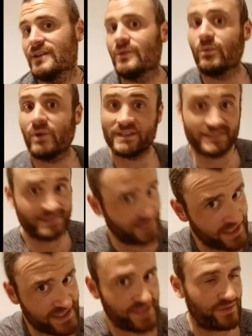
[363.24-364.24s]
what does
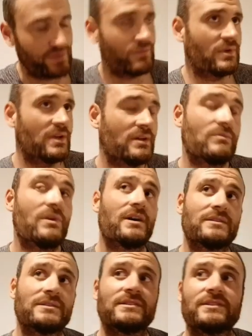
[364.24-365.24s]
that do? Well,
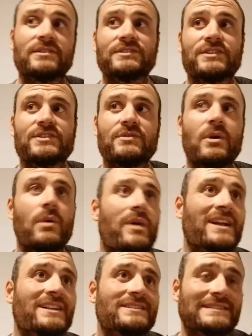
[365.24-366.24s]
what does it do, or what
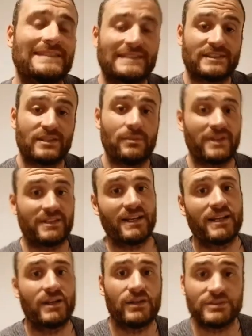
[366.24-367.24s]
else is in the stomach that
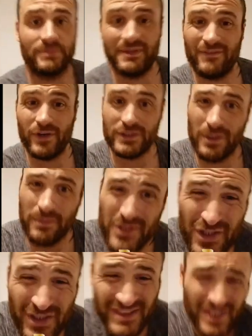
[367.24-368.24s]
can also be fucked up, is
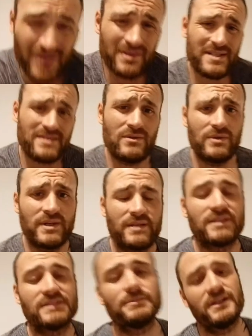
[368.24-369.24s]
your serotonin,
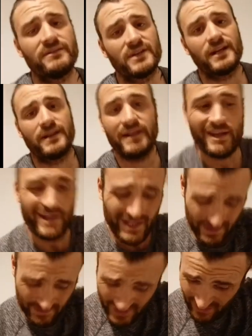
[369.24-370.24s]
because believe it or not,
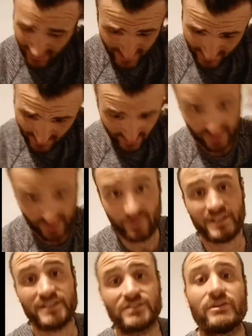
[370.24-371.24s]
the majority of
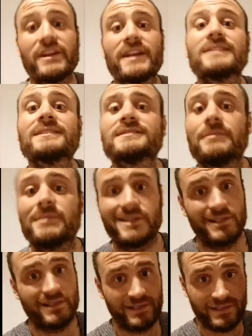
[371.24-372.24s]
serotonin is created in the
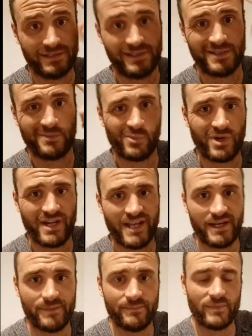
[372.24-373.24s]
stomach, not the
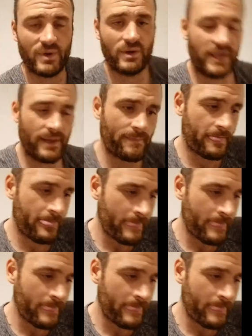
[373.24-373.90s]
brain. Okay,